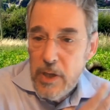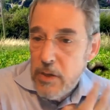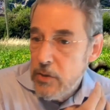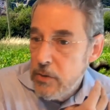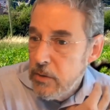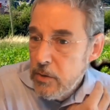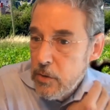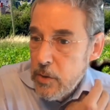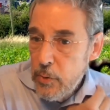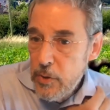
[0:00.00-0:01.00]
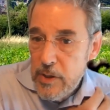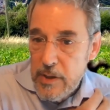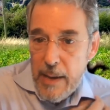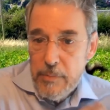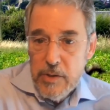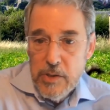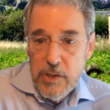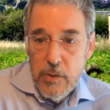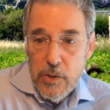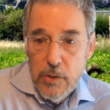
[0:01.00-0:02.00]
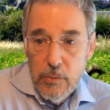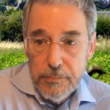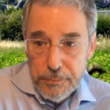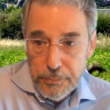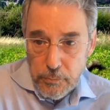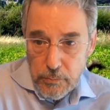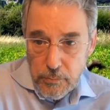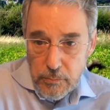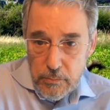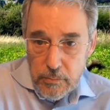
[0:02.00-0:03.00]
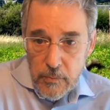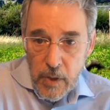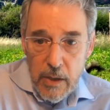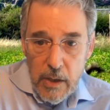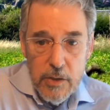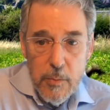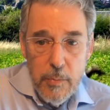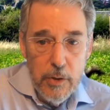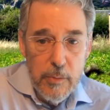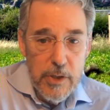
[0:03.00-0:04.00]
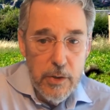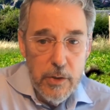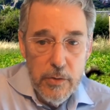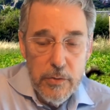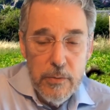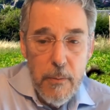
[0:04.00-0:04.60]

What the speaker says: the captured CO2 into building materials.